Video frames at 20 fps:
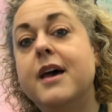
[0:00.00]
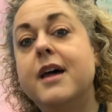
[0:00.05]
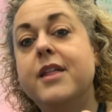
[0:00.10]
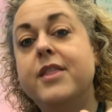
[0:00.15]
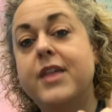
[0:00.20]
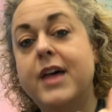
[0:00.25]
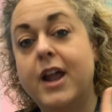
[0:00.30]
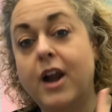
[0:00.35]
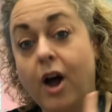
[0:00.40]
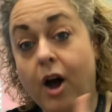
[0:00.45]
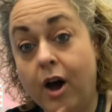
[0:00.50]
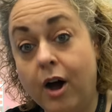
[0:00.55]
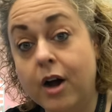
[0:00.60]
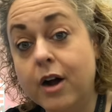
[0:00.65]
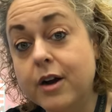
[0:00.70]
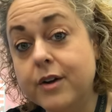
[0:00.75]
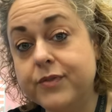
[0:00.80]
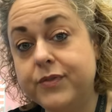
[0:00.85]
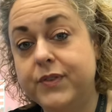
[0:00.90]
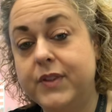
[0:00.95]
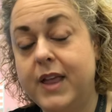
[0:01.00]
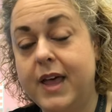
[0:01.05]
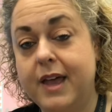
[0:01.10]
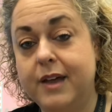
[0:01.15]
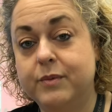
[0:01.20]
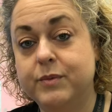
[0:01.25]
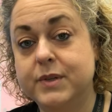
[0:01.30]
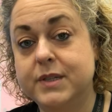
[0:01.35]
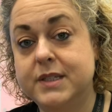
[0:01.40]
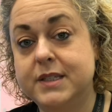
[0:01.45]
that our flag
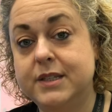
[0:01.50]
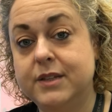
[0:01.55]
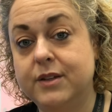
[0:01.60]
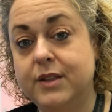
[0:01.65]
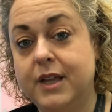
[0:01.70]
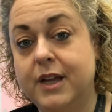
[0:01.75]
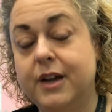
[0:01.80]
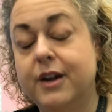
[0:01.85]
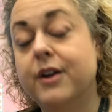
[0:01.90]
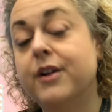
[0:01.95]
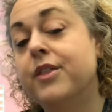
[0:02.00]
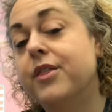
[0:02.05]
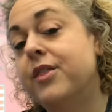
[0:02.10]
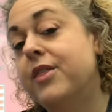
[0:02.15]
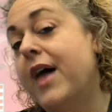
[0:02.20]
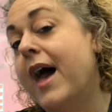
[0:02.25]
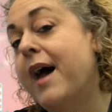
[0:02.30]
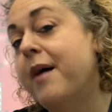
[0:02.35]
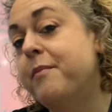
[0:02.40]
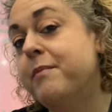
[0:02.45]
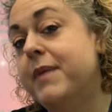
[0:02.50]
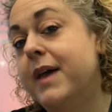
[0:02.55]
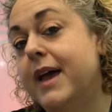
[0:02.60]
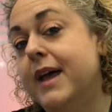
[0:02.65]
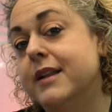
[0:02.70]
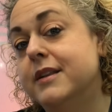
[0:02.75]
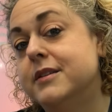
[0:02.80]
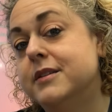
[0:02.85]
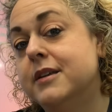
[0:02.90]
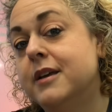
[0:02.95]
was still there, that
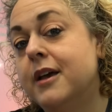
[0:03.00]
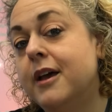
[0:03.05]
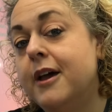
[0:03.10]
meant